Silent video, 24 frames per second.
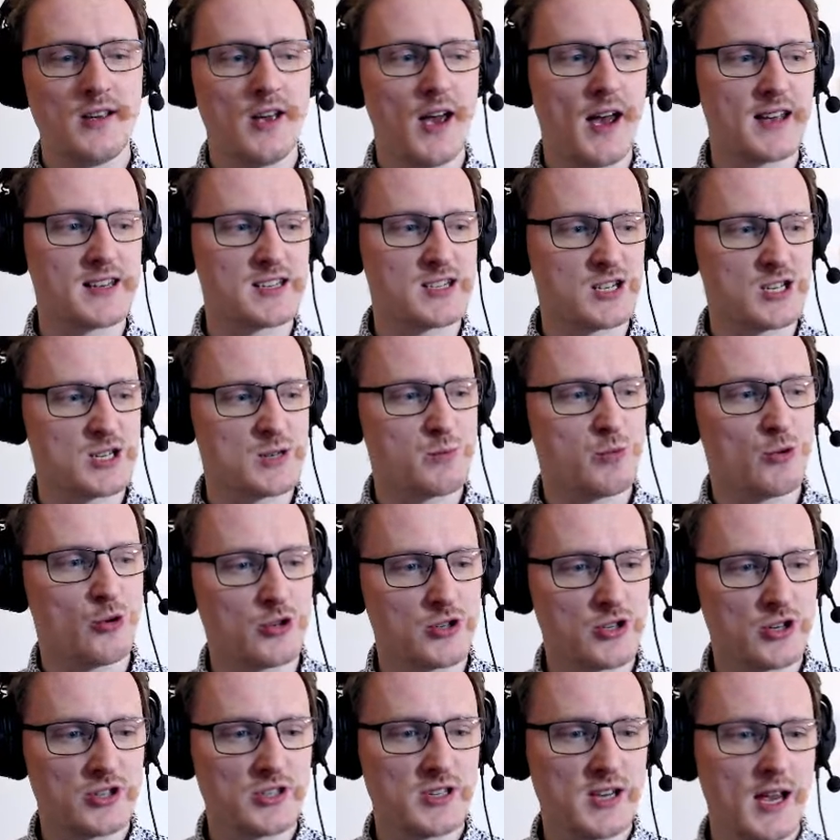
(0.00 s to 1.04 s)
as
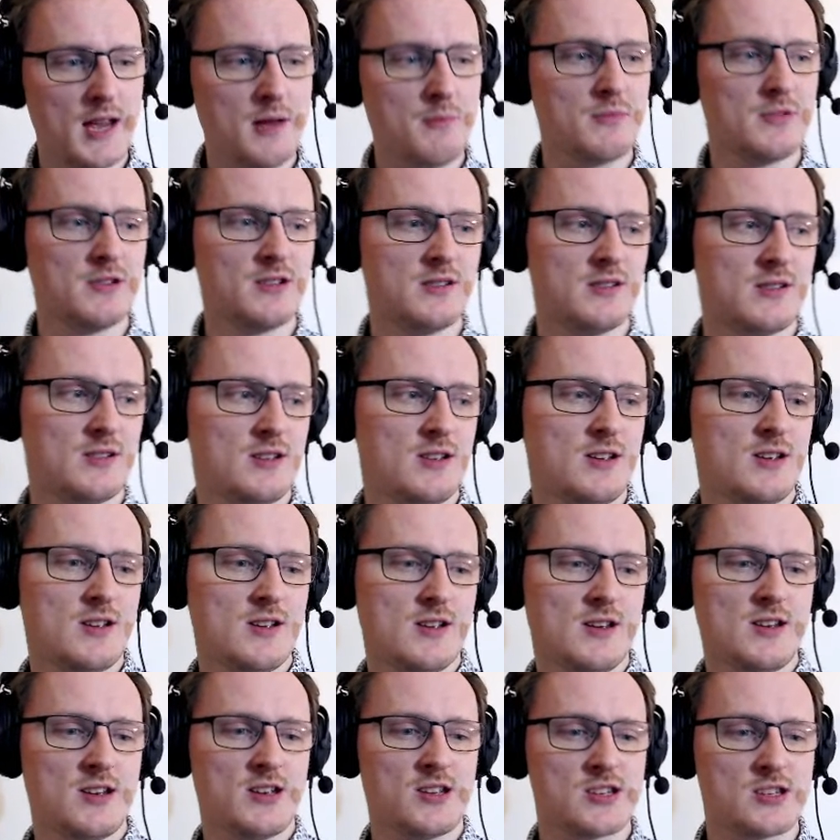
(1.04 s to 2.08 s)
exposure time.
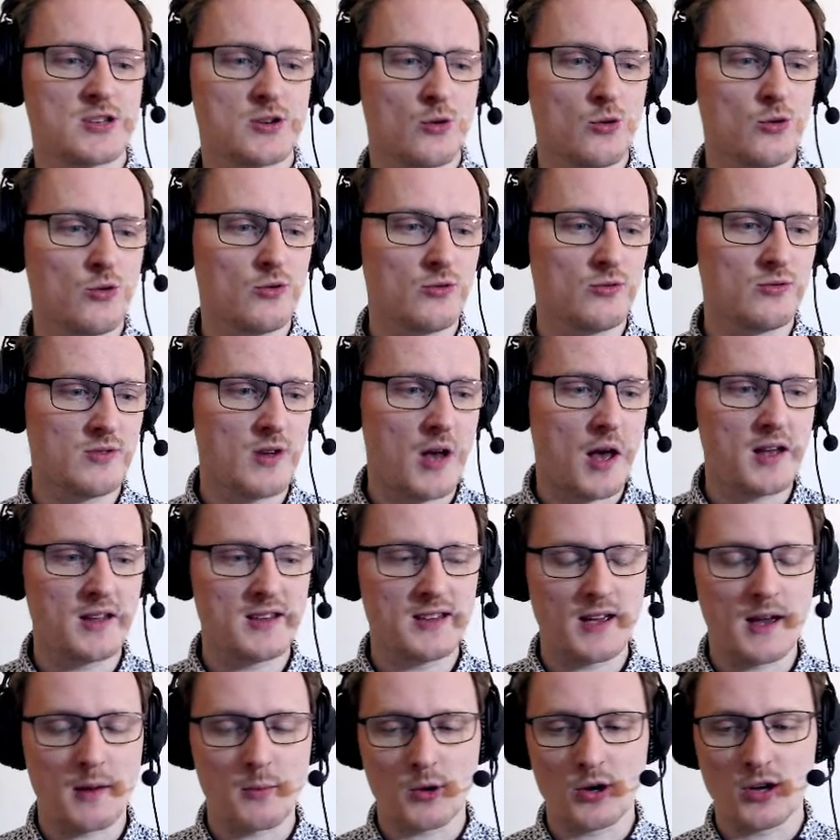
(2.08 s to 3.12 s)
So
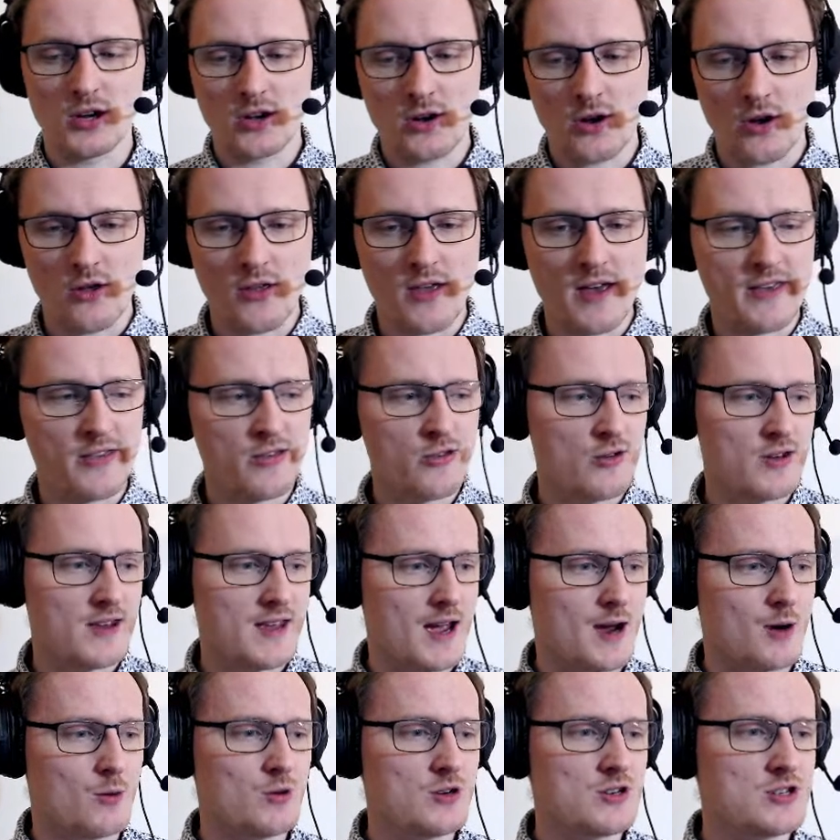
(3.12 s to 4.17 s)
I'm going to call that 3
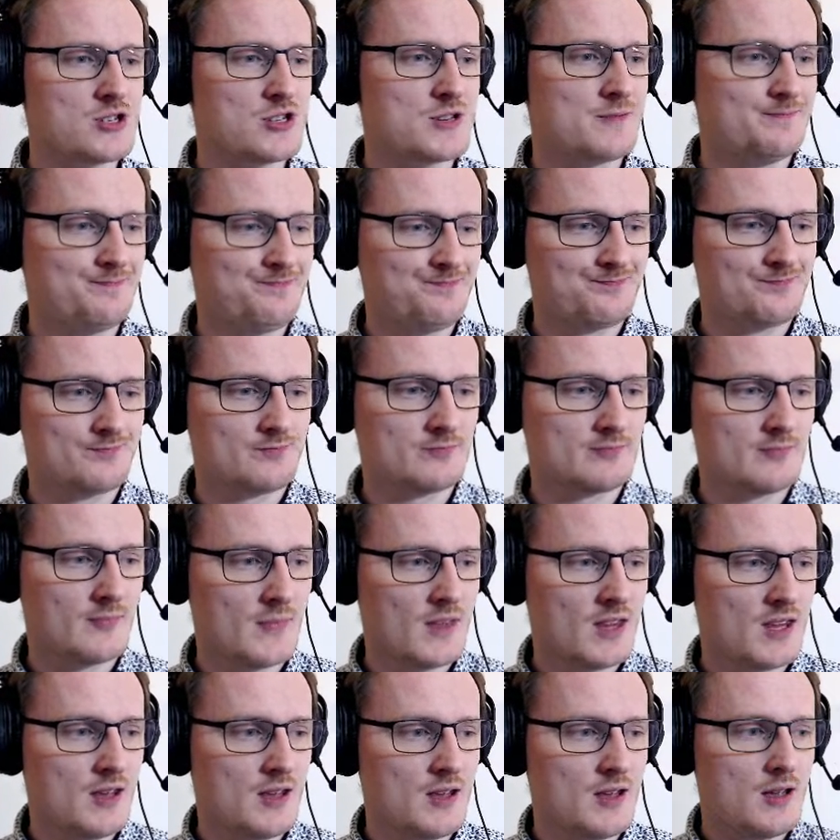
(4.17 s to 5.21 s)
hours
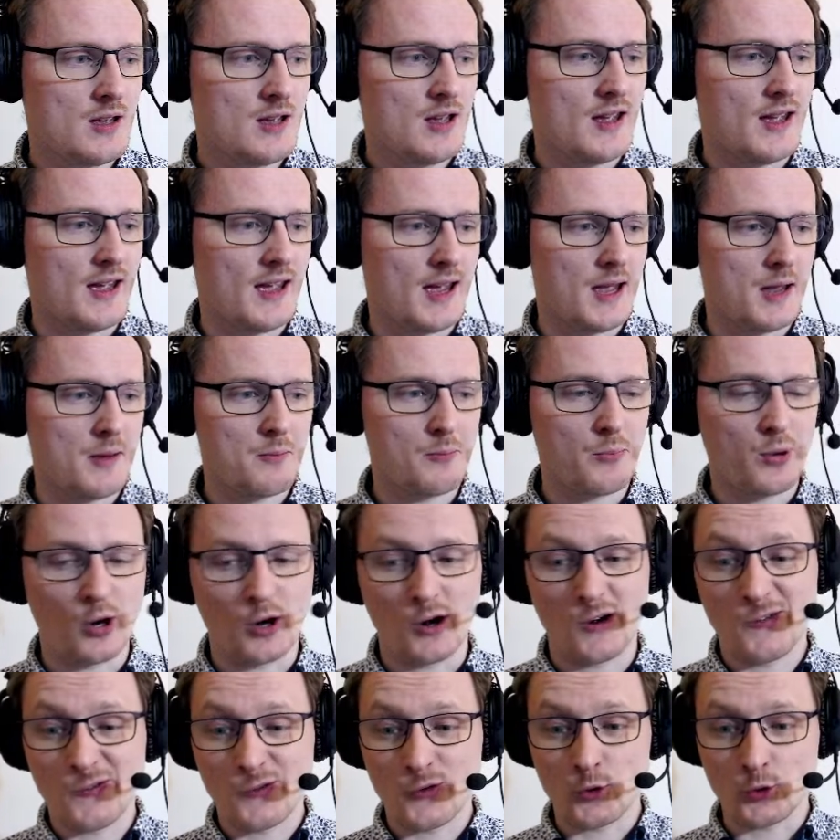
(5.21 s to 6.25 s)

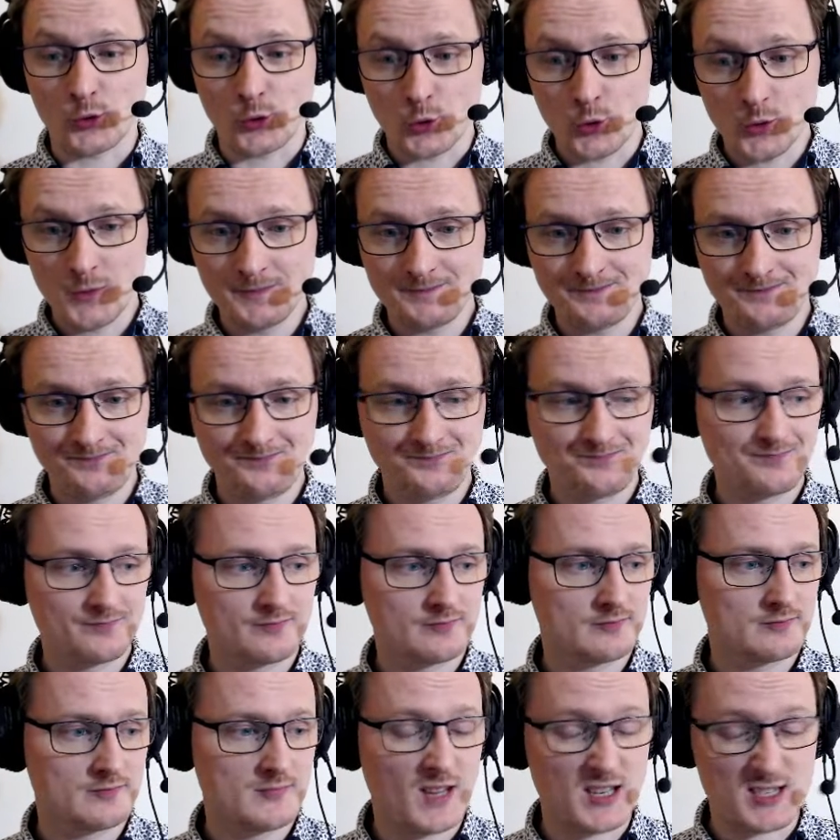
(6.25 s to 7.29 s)
per photo.
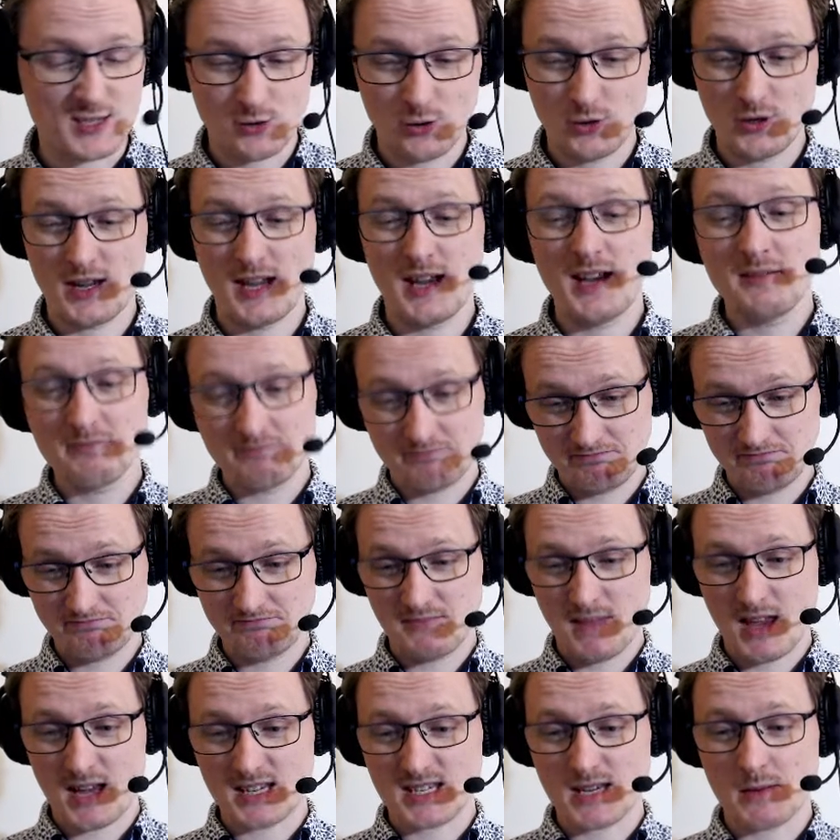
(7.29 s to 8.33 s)
It's looking
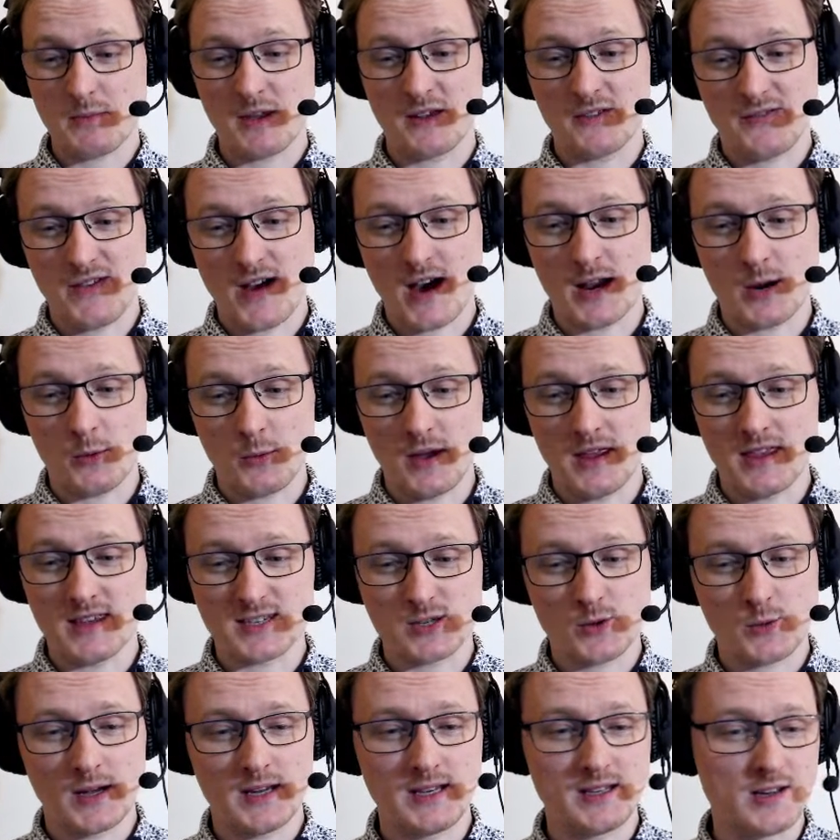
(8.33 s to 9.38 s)
at something far away that's
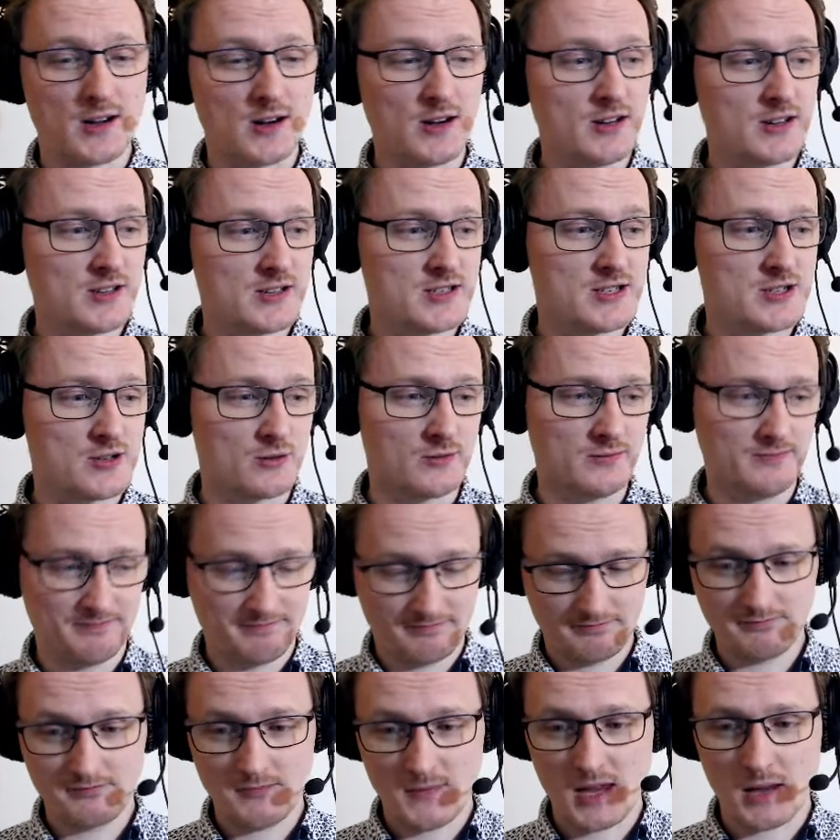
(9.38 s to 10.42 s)
quite dark, so
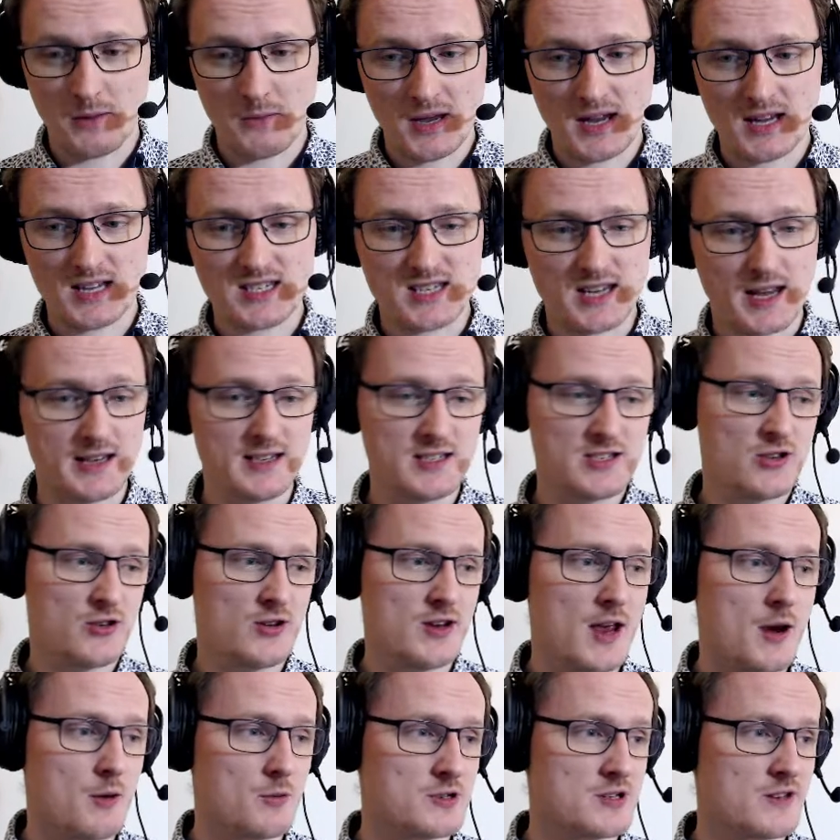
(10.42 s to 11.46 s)
it makes sense,
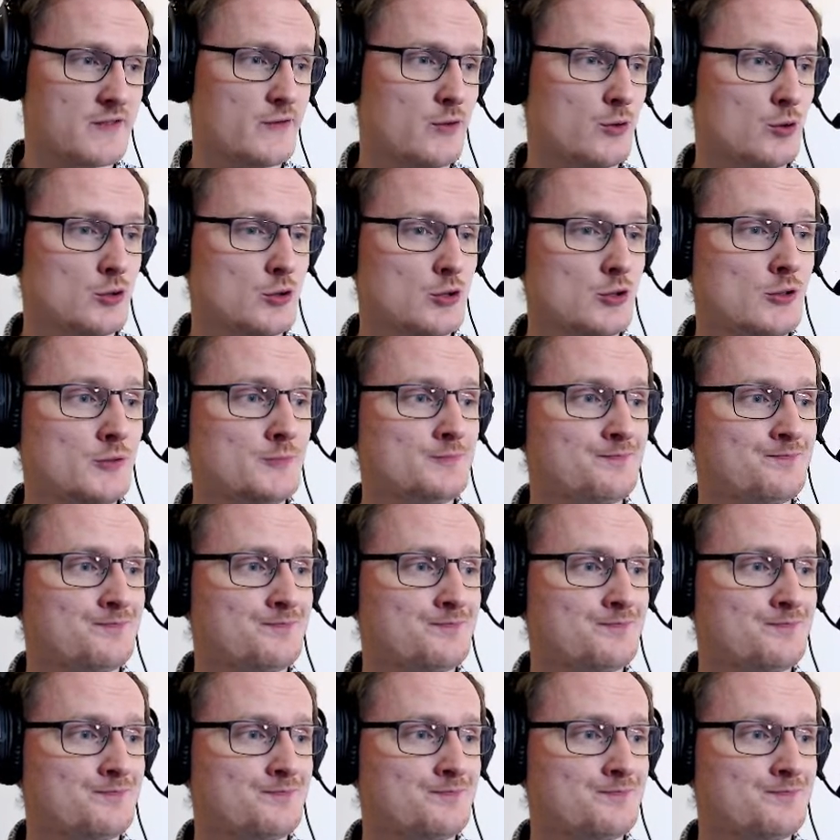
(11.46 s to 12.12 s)
3 hours a photo.